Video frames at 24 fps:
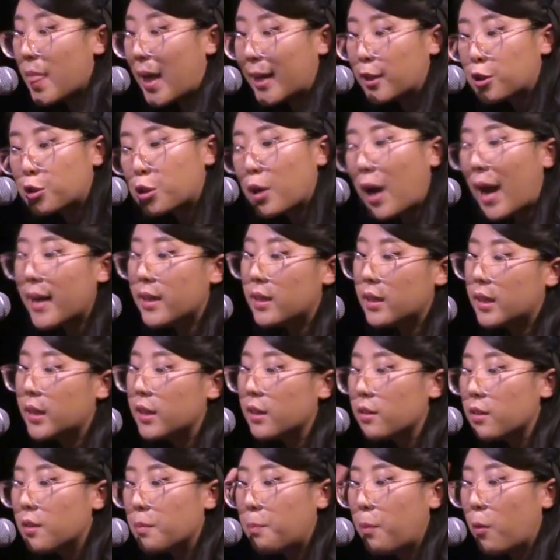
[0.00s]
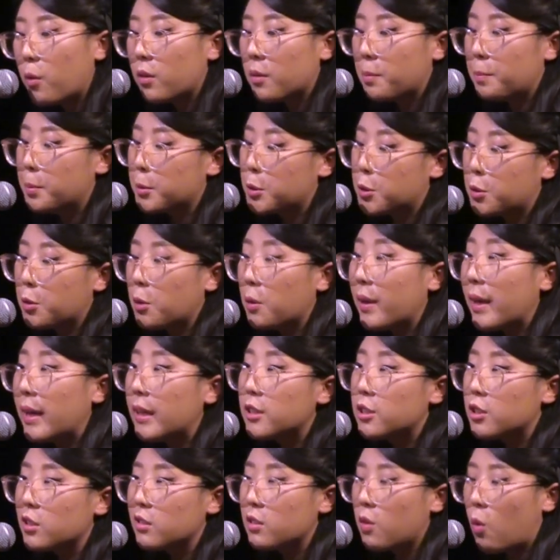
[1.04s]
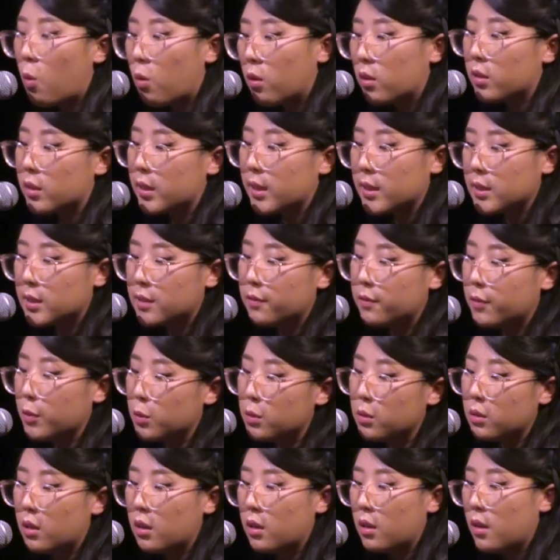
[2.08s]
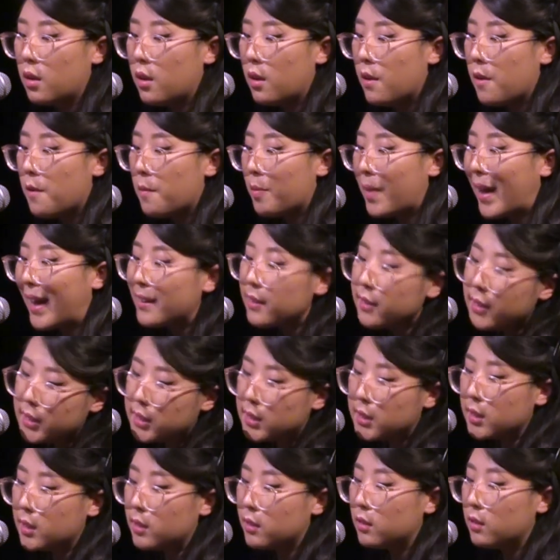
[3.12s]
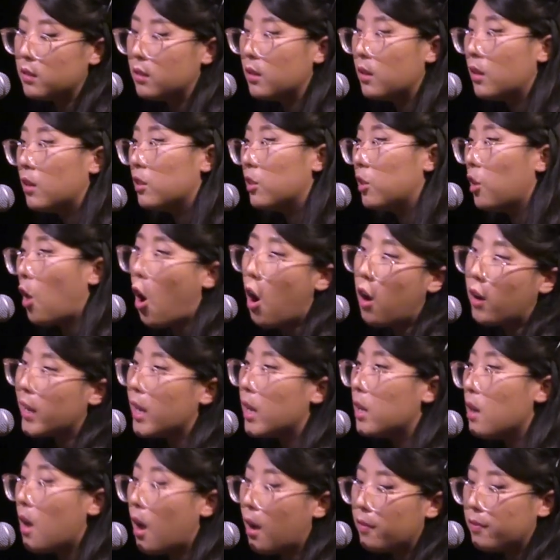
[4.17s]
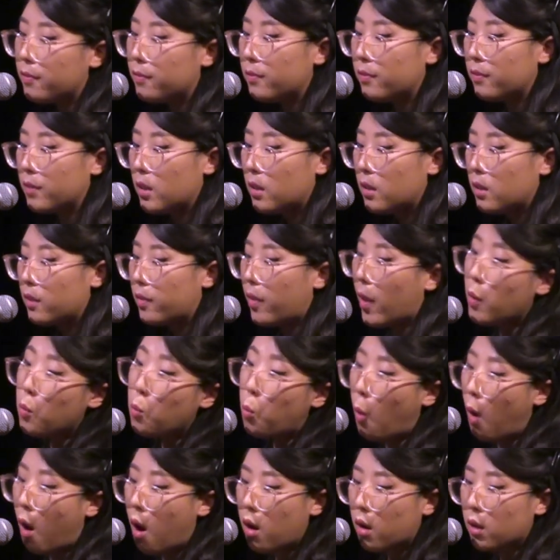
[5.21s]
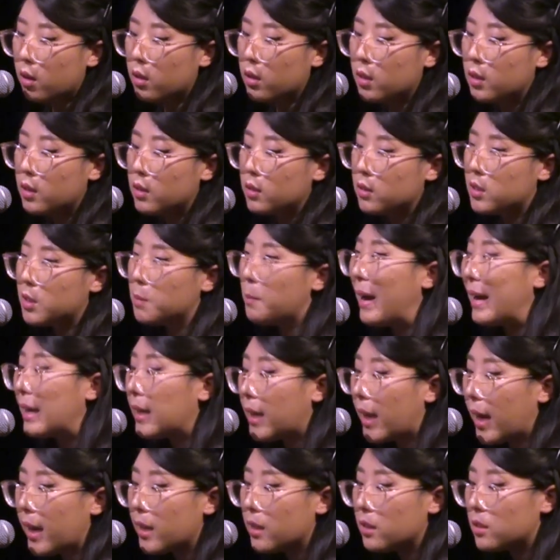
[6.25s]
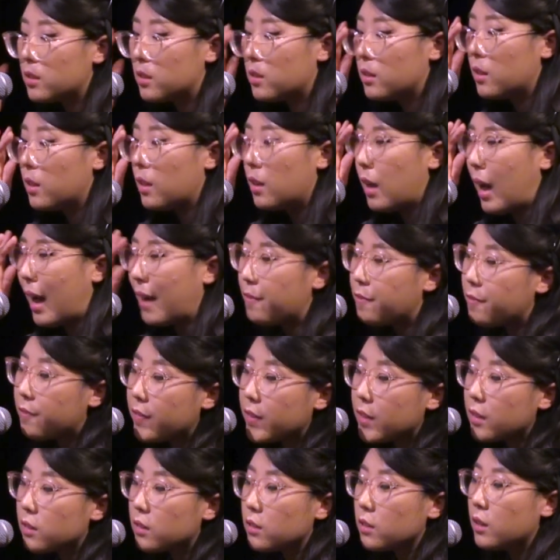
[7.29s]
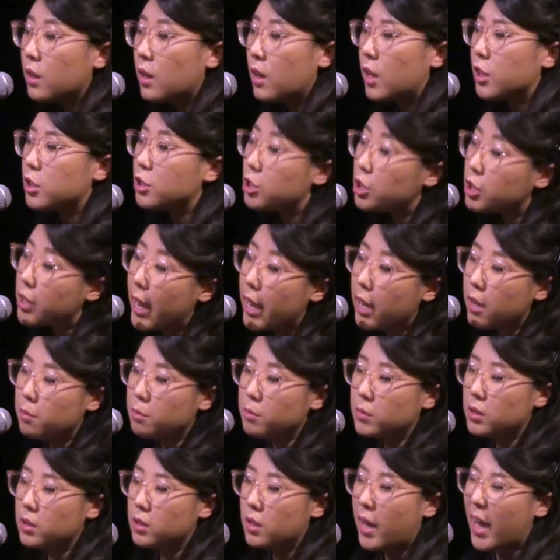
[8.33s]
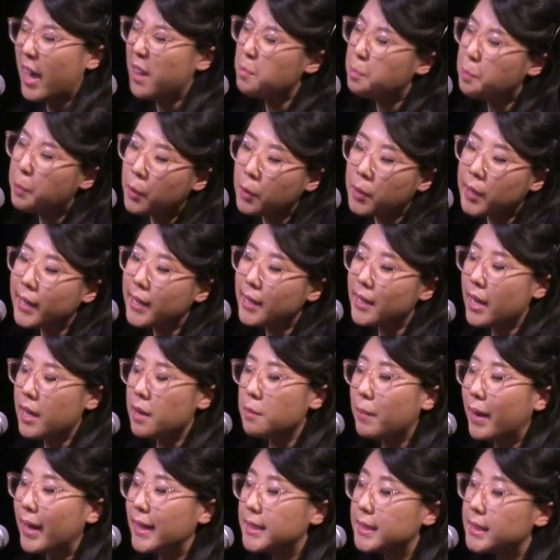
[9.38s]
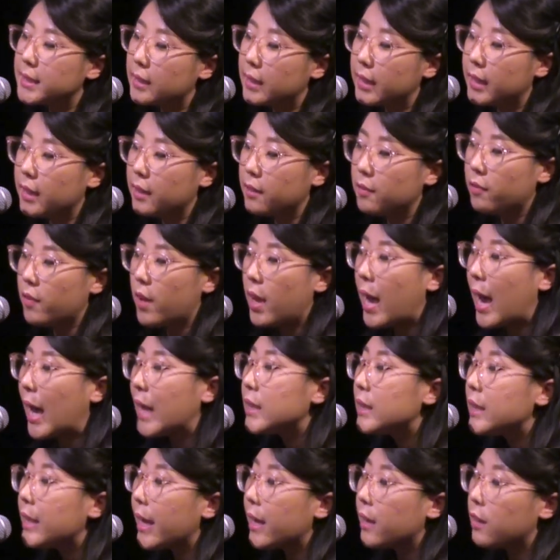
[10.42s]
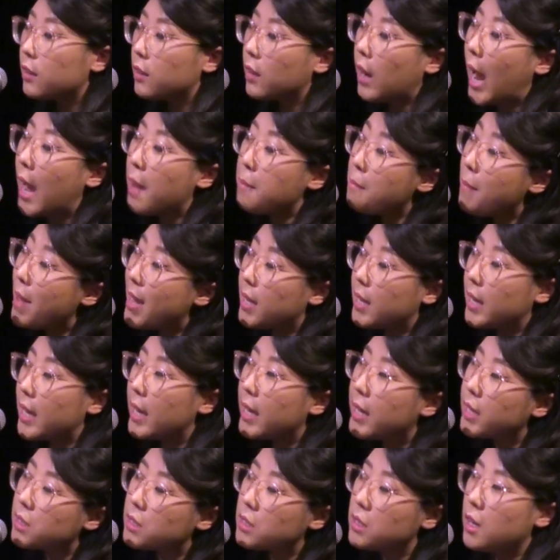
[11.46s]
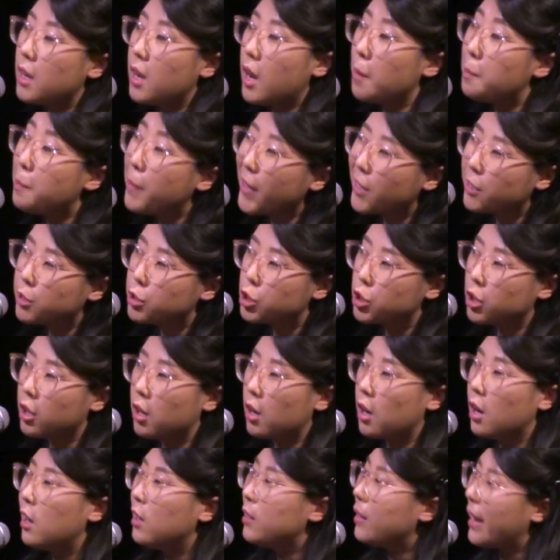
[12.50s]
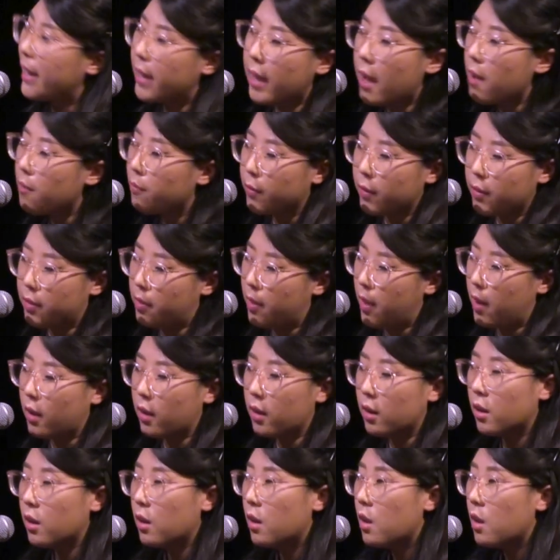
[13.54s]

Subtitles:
I try to hear the Border Patrol agent order his food. I listen long enough, then walk to my gate. I feel ashamed and put it in my sleeve, and later I make it a picture like everything.